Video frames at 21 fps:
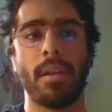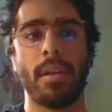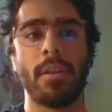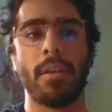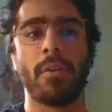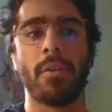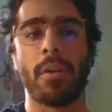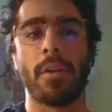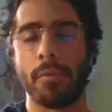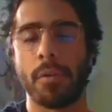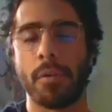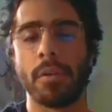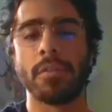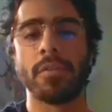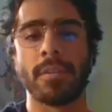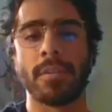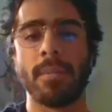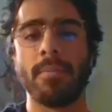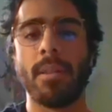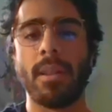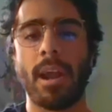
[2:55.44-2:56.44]
Of course, there's
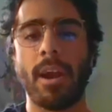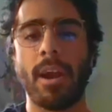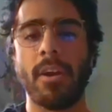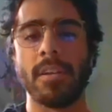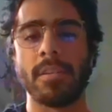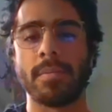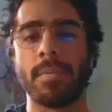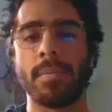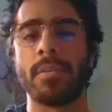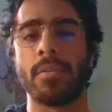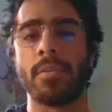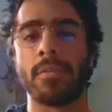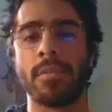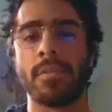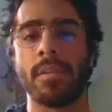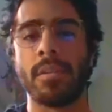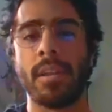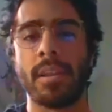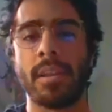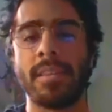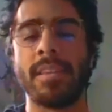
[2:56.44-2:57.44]
similarities, but there's
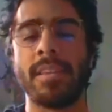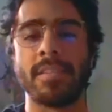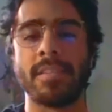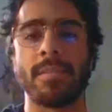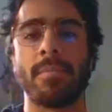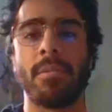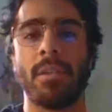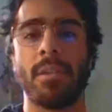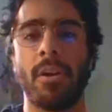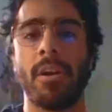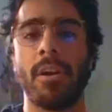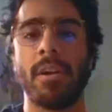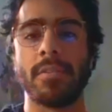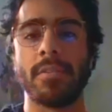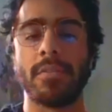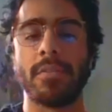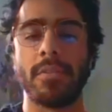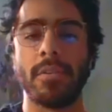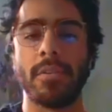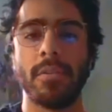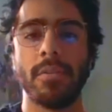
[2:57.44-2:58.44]
like dissimilarities
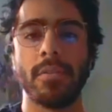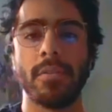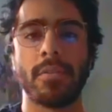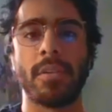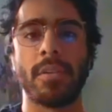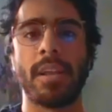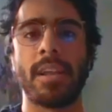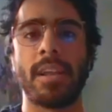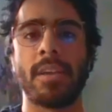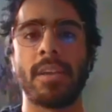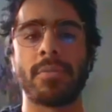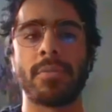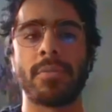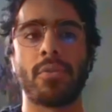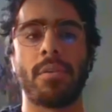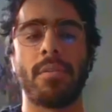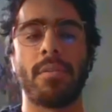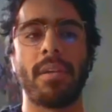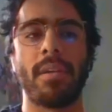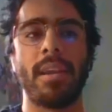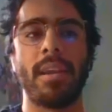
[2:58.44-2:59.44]
too. So it gives them sort of
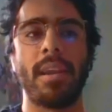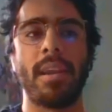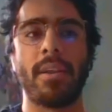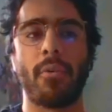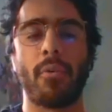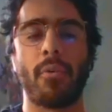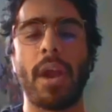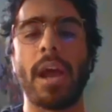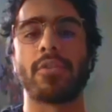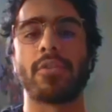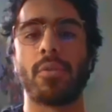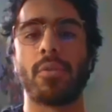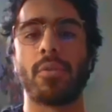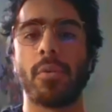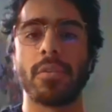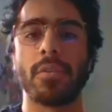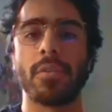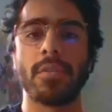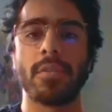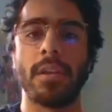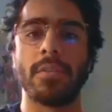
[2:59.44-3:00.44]
like a crash
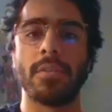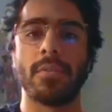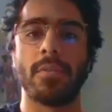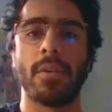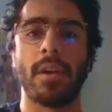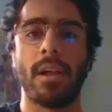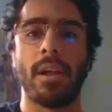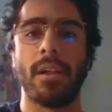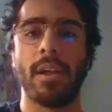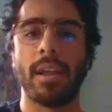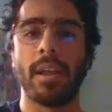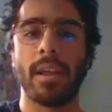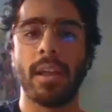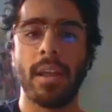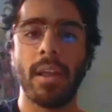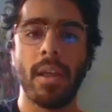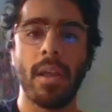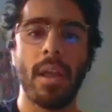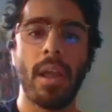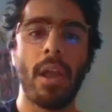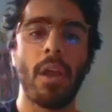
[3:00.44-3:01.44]
course into how like
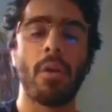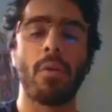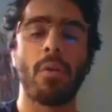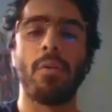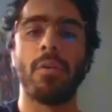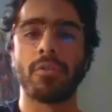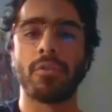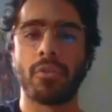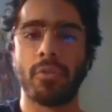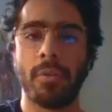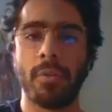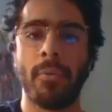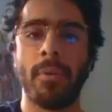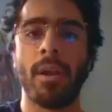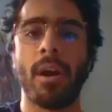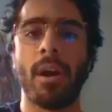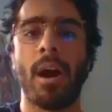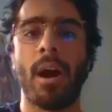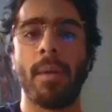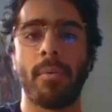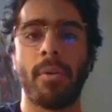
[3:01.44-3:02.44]
culturally we
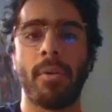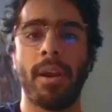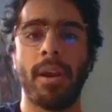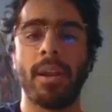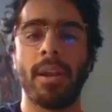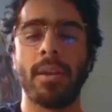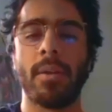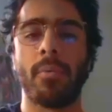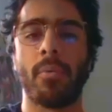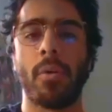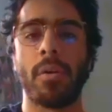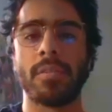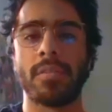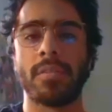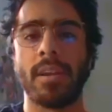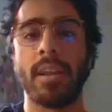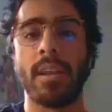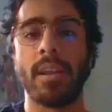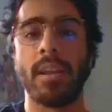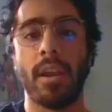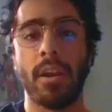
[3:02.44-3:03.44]
operate in a work
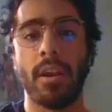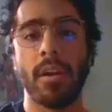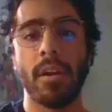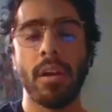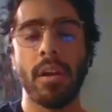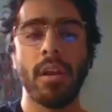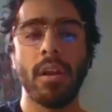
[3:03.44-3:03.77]
setting here.